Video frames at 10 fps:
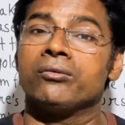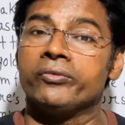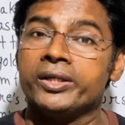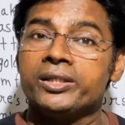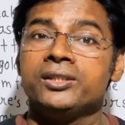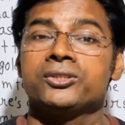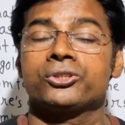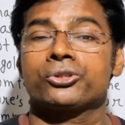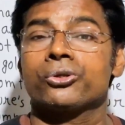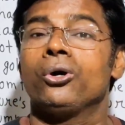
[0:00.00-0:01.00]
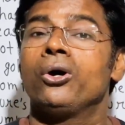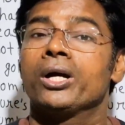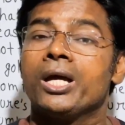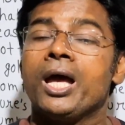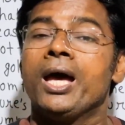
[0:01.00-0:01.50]
a very
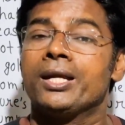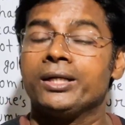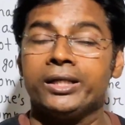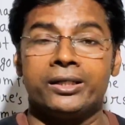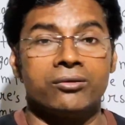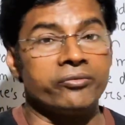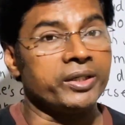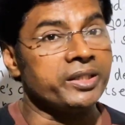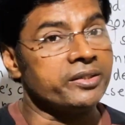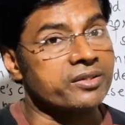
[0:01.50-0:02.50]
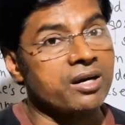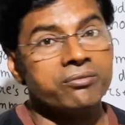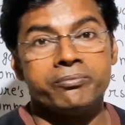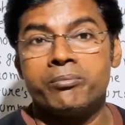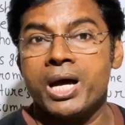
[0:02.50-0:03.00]
strong and in a very
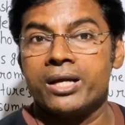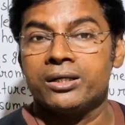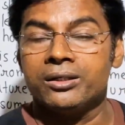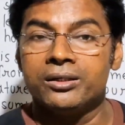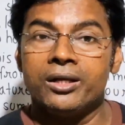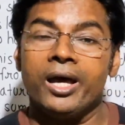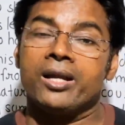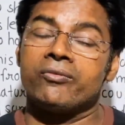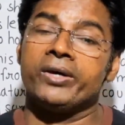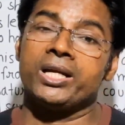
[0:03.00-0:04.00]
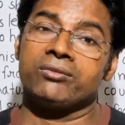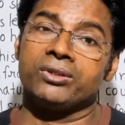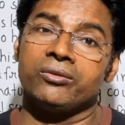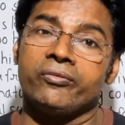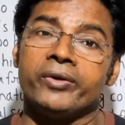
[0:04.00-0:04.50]
rough manner. And
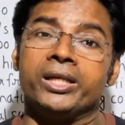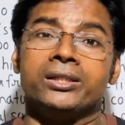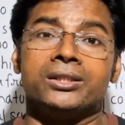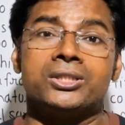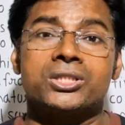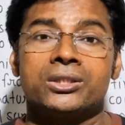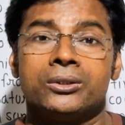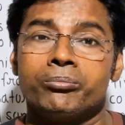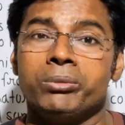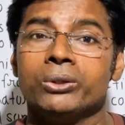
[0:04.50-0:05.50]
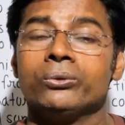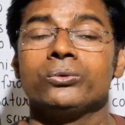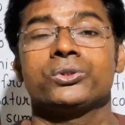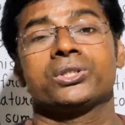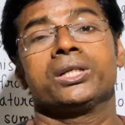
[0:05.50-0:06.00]
whenever wind
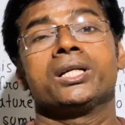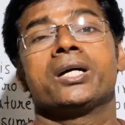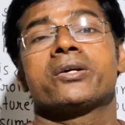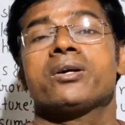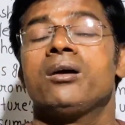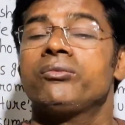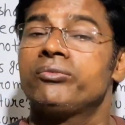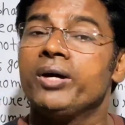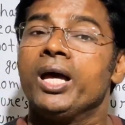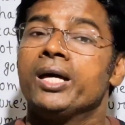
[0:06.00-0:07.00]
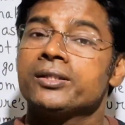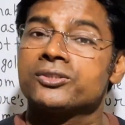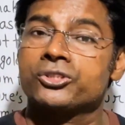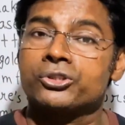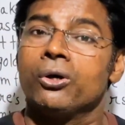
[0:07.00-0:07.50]
blows in a rough and
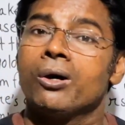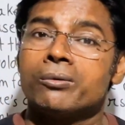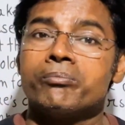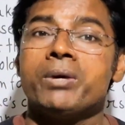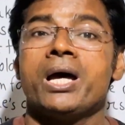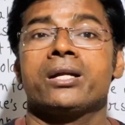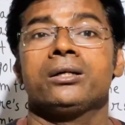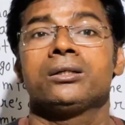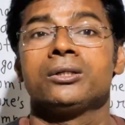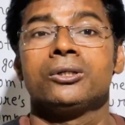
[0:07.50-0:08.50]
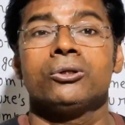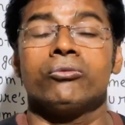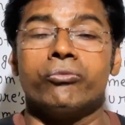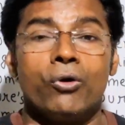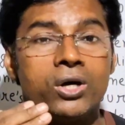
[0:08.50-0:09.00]
strong manner,
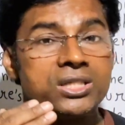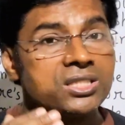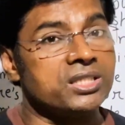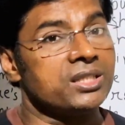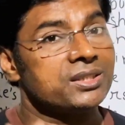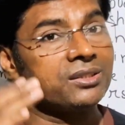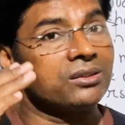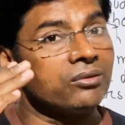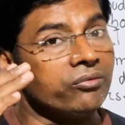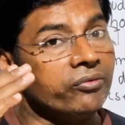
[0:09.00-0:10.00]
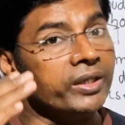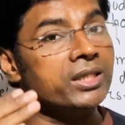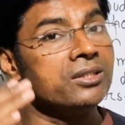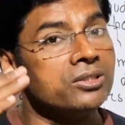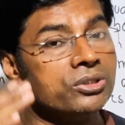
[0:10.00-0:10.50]
what does the
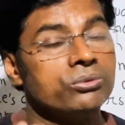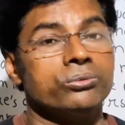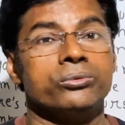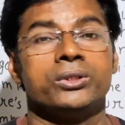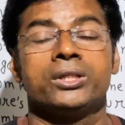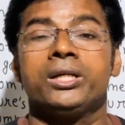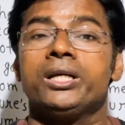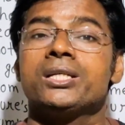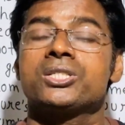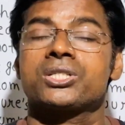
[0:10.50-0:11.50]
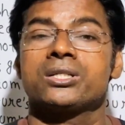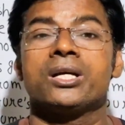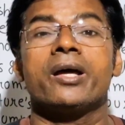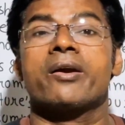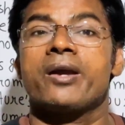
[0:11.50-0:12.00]
wind do? It
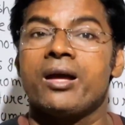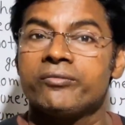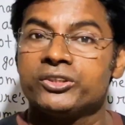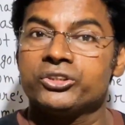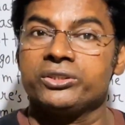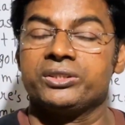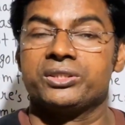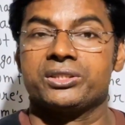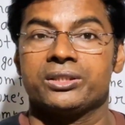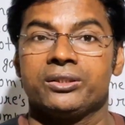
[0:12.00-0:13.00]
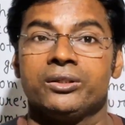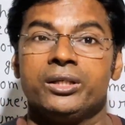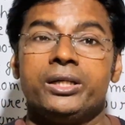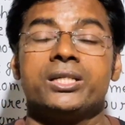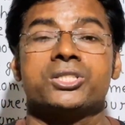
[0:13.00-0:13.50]
ravages.
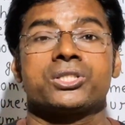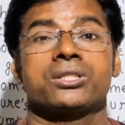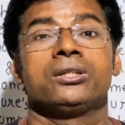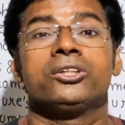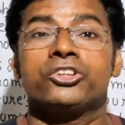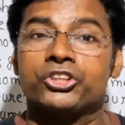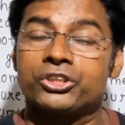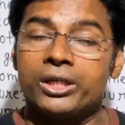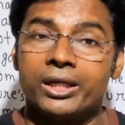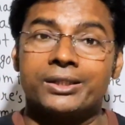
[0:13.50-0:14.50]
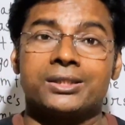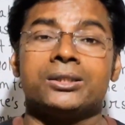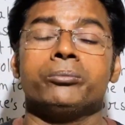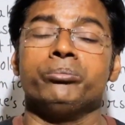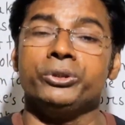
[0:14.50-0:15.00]
It shakes
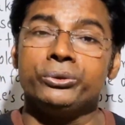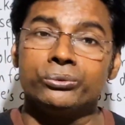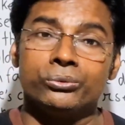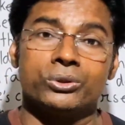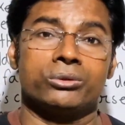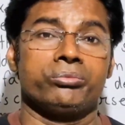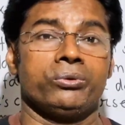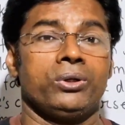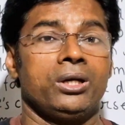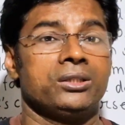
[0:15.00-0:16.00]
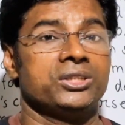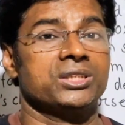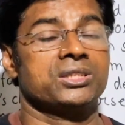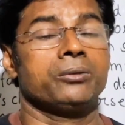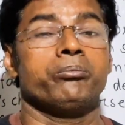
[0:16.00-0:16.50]
the beautiful
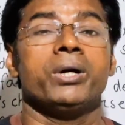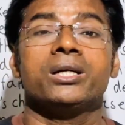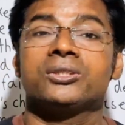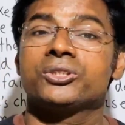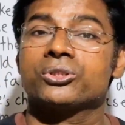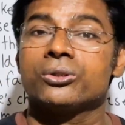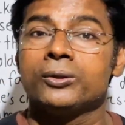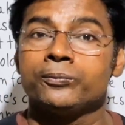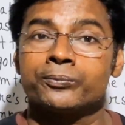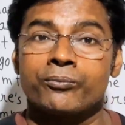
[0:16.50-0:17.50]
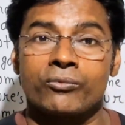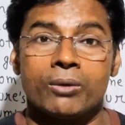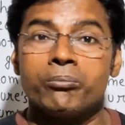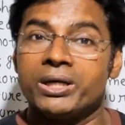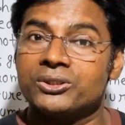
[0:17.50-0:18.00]
just the buds
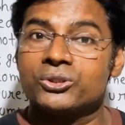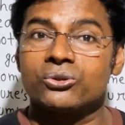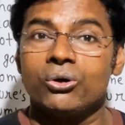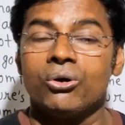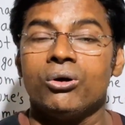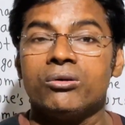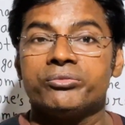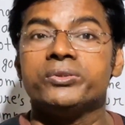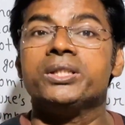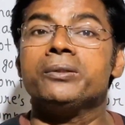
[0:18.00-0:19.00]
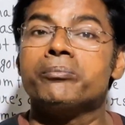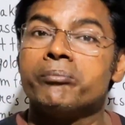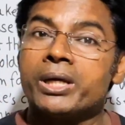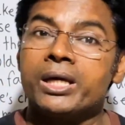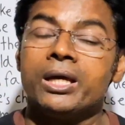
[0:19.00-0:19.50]
of the
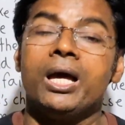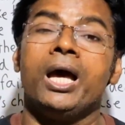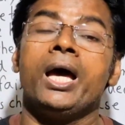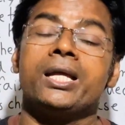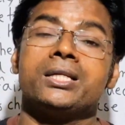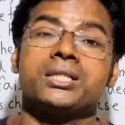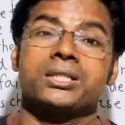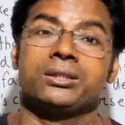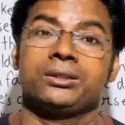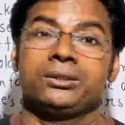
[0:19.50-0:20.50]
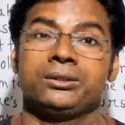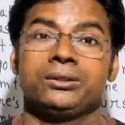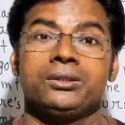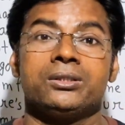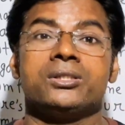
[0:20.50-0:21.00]
May and
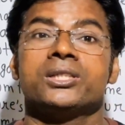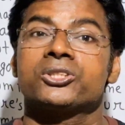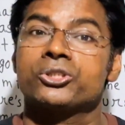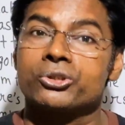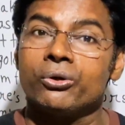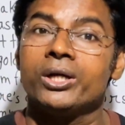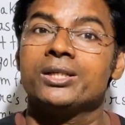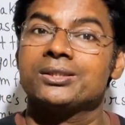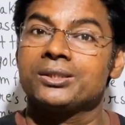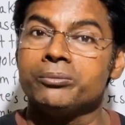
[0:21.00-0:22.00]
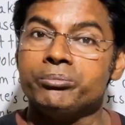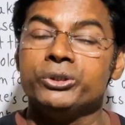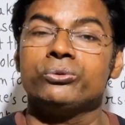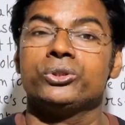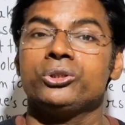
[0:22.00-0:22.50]
destroys the
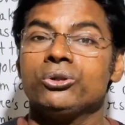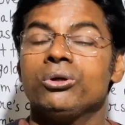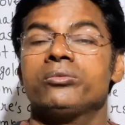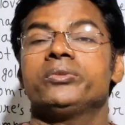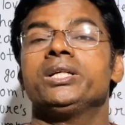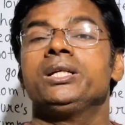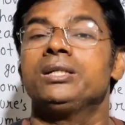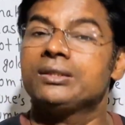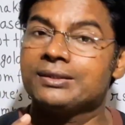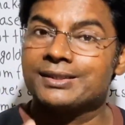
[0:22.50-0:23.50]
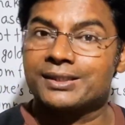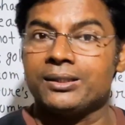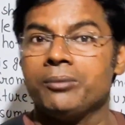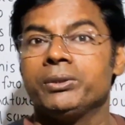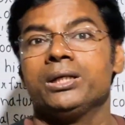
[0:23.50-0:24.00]
beauty of the
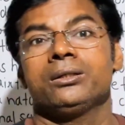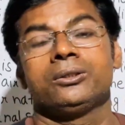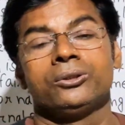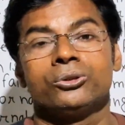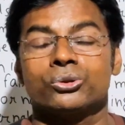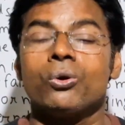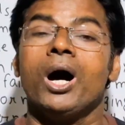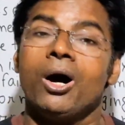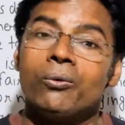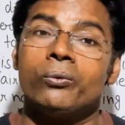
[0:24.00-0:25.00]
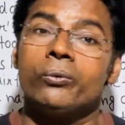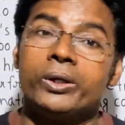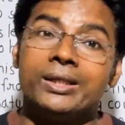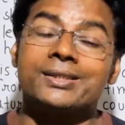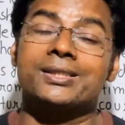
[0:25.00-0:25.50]
summer. So
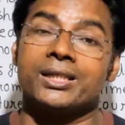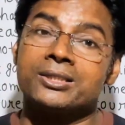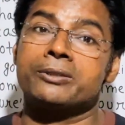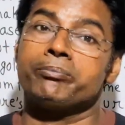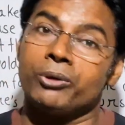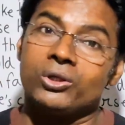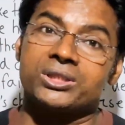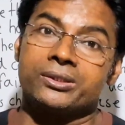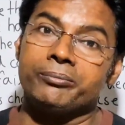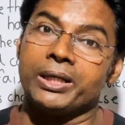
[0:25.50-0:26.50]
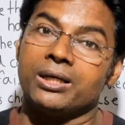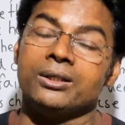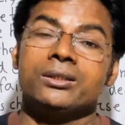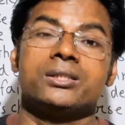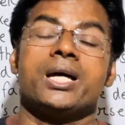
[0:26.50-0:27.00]
how is it possible
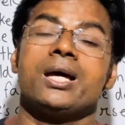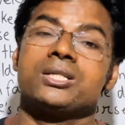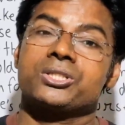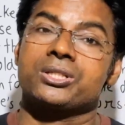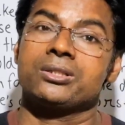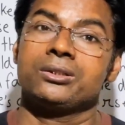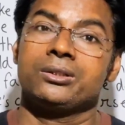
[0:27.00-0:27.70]
that